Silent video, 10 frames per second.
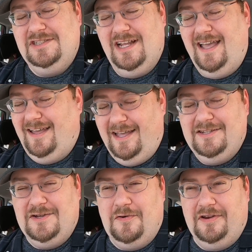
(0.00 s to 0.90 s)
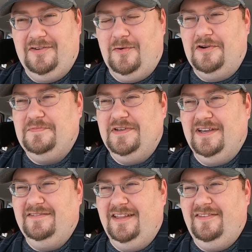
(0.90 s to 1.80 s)
I joke, of course,
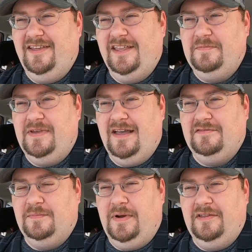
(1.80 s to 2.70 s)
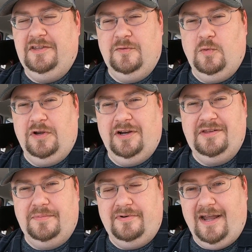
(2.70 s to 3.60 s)
because they kicked me out apparently to work on a
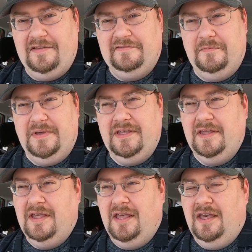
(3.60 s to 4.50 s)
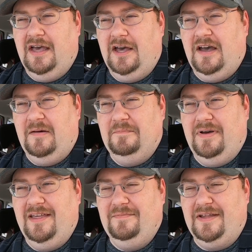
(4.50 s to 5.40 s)
surprise for me.
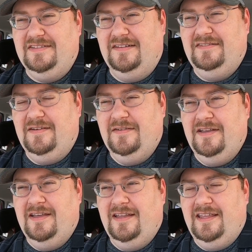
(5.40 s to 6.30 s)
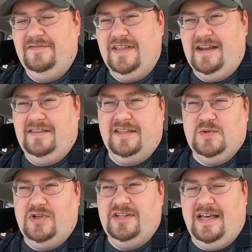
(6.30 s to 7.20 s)
My son said, give daddy like
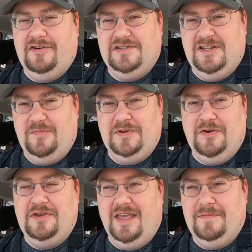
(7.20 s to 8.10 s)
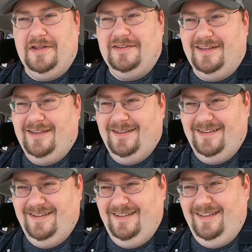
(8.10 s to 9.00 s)
$20 and tell him to go game hunting.
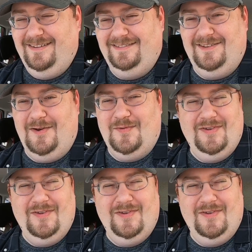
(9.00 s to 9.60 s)
So